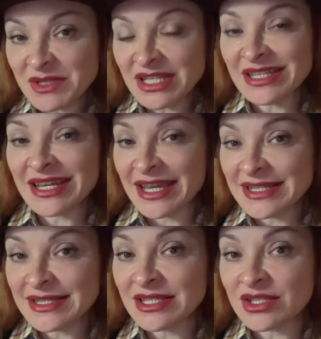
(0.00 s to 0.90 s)
in
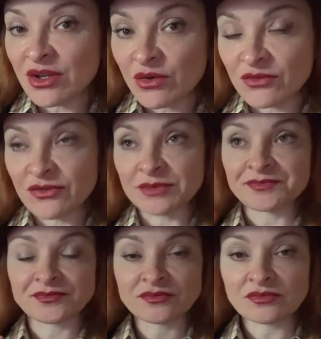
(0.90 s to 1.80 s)
cases of,
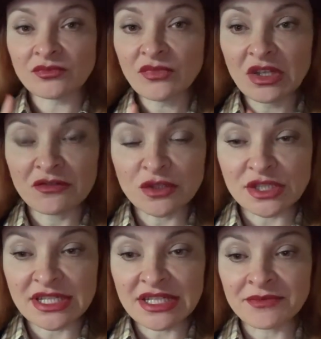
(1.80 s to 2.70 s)

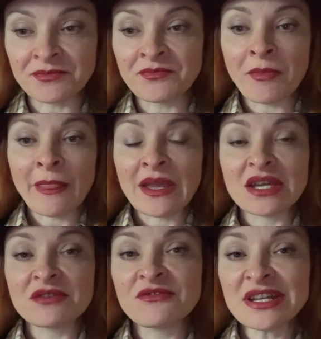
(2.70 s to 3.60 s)
firstly,
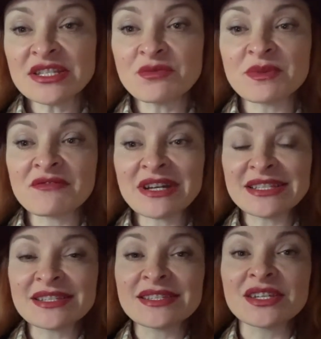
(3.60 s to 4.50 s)
a fail to provide
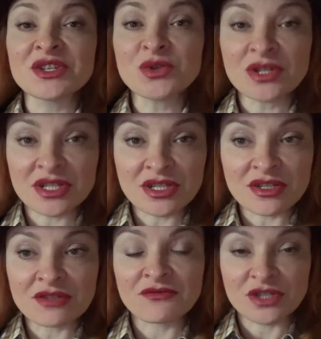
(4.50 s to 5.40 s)
the
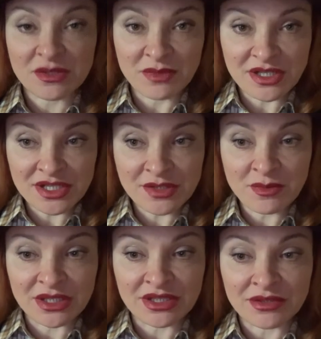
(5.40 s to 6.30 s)
security for the bidder's
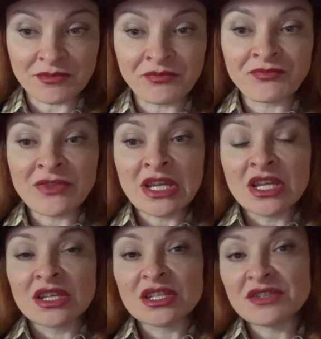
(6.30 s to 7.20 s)
bid.
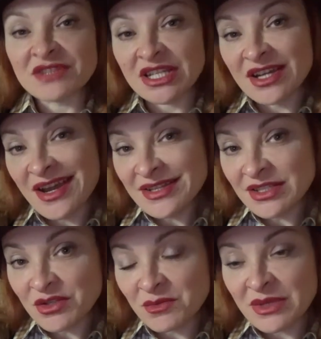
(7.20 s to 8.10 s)
If the
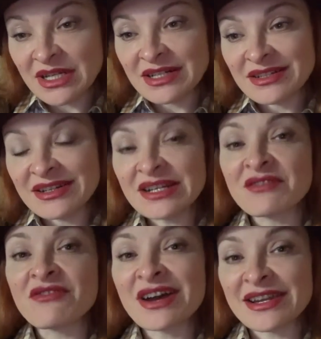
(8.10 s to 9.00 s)
customer
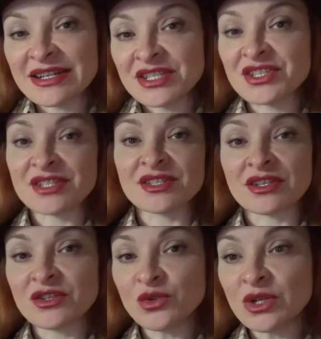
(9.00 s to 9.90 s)
required such
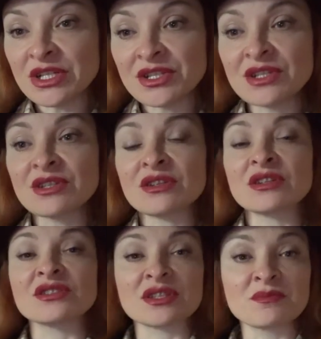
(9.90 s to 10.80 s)
security
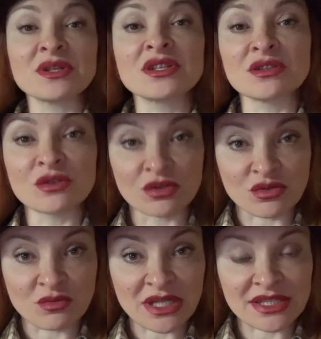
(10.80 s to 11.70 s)
in the bidding
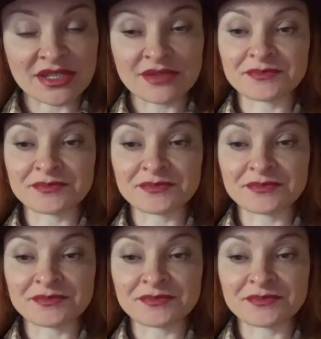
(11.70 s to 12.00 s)
documents.